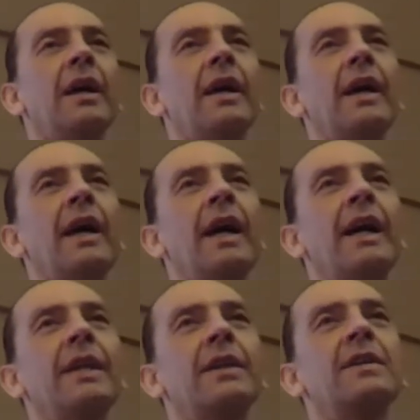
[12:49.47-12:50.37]

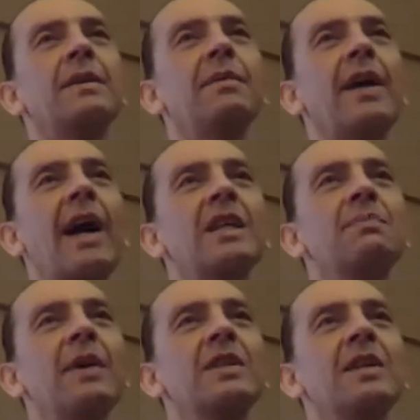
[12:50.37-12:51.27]
And some of the
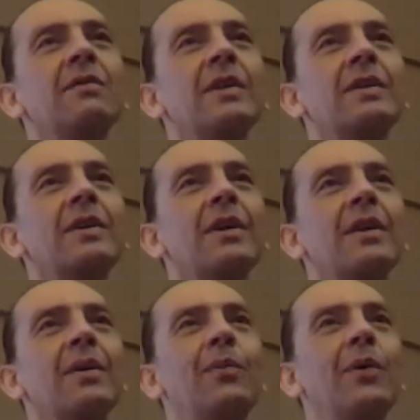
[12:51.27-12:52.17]
aspects of it
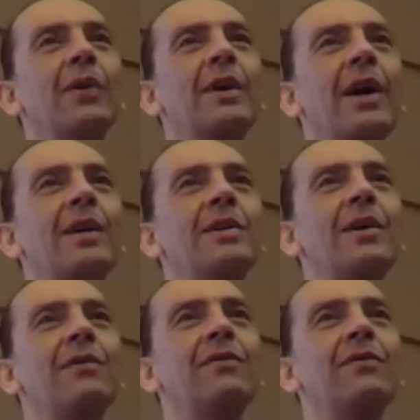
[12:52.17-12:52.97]
were kind of